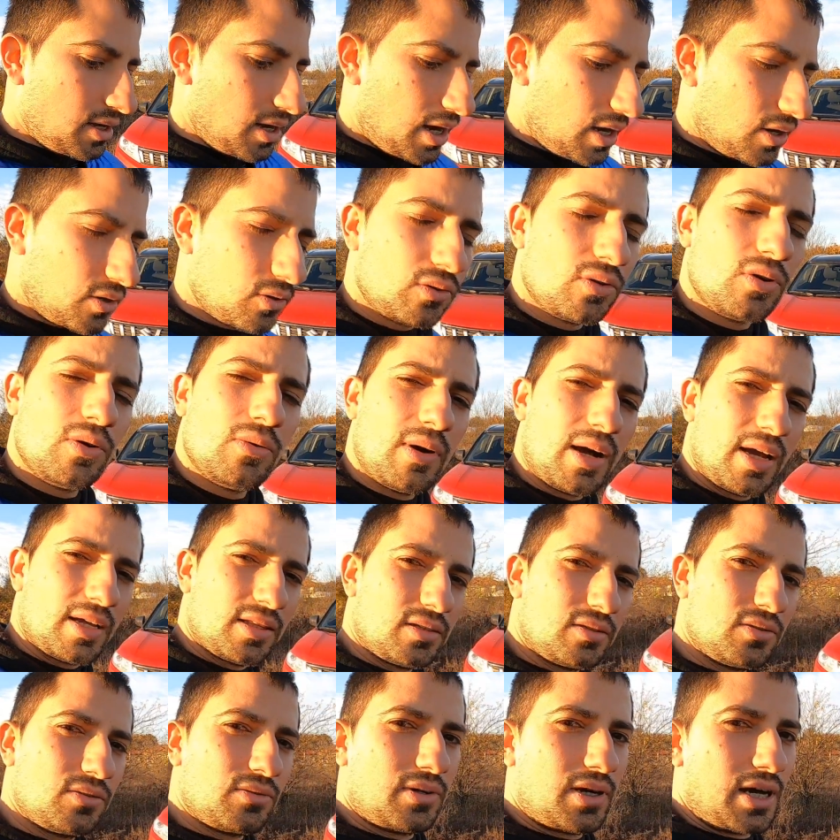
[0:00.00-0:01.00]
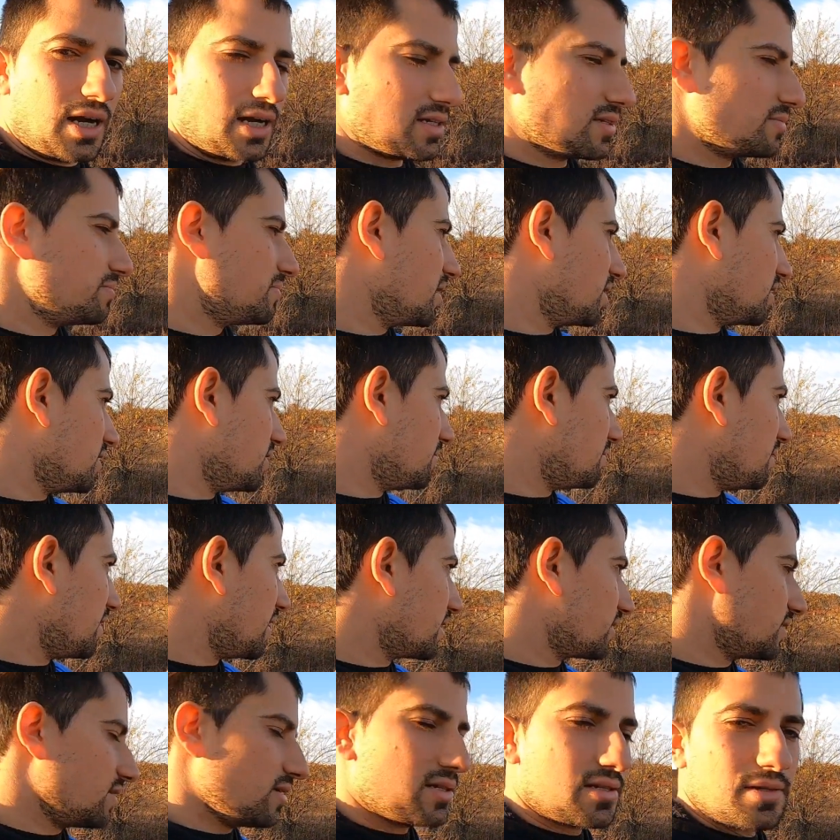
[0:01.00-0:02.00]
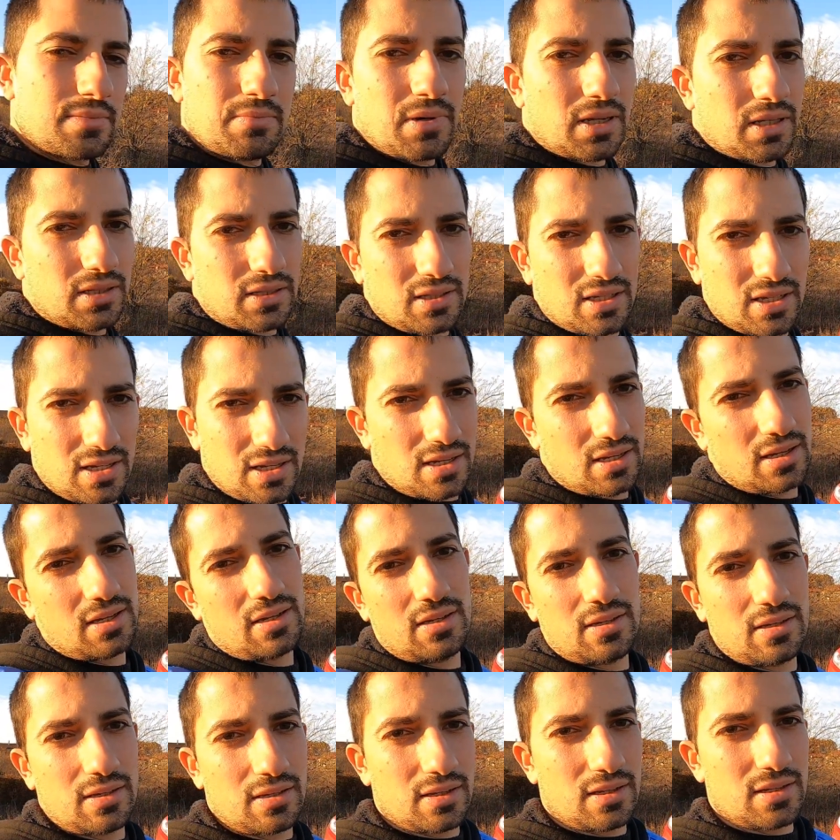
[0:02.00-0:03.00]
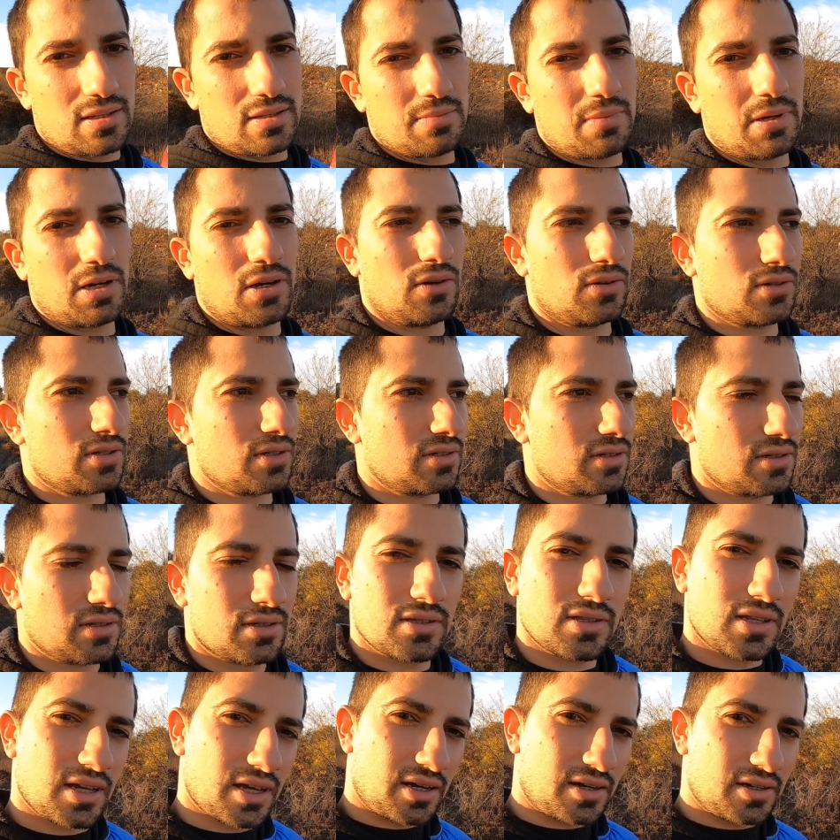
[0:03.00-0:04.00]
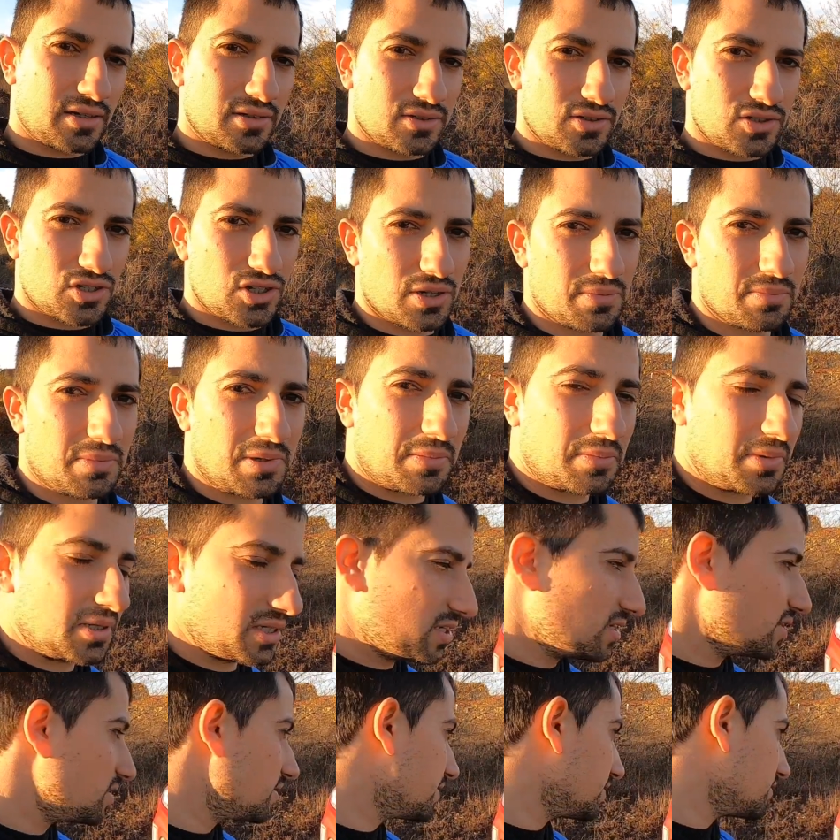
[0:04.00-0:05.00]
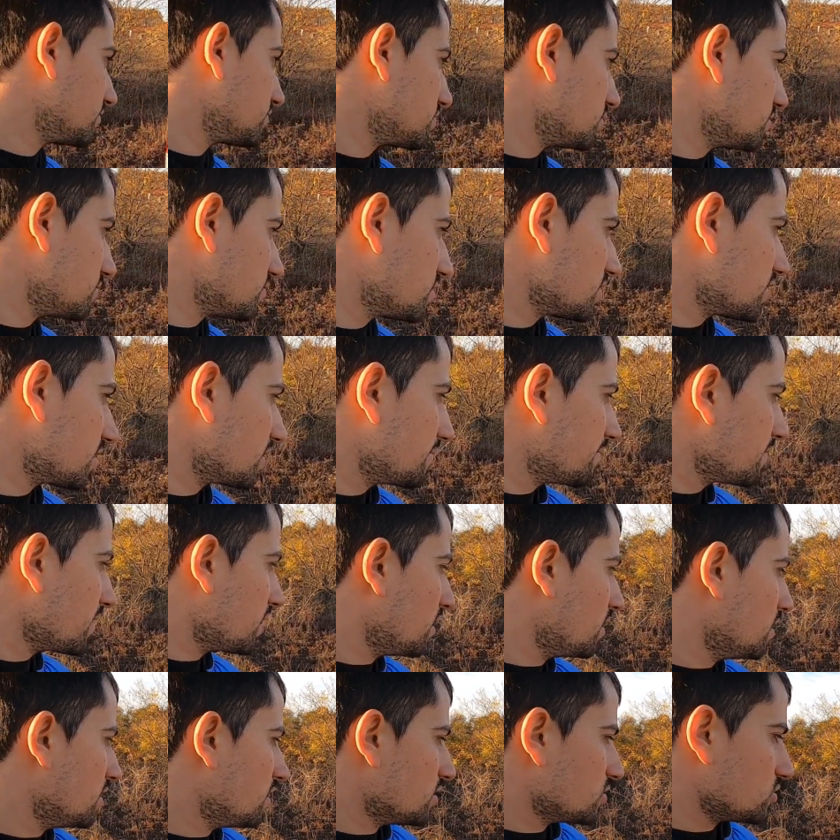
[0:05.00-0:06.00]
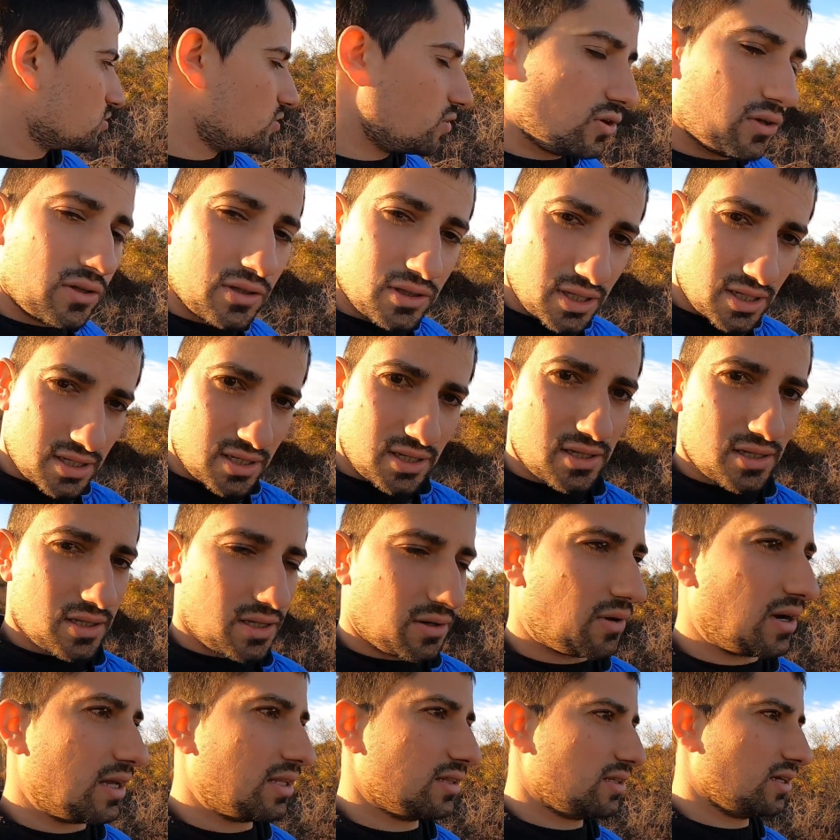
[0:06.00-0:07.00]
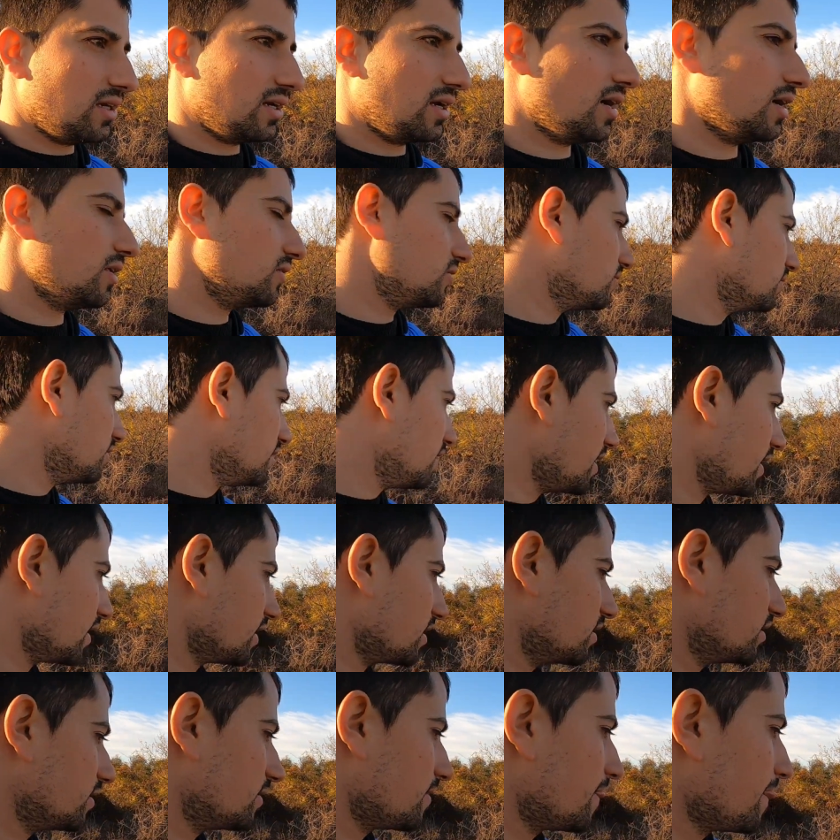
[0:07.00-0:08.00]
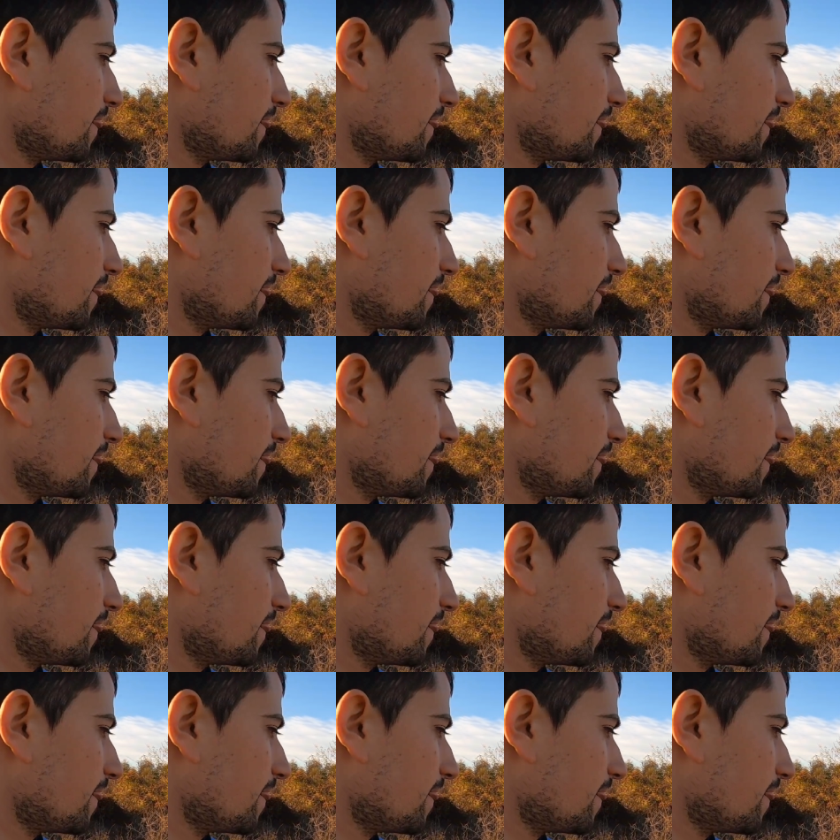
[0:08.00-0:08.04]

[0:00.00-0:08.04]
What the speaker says: I don't know why the new cars made them like this, but it's because they are cheaper materials using. So this is the one thing I don't like.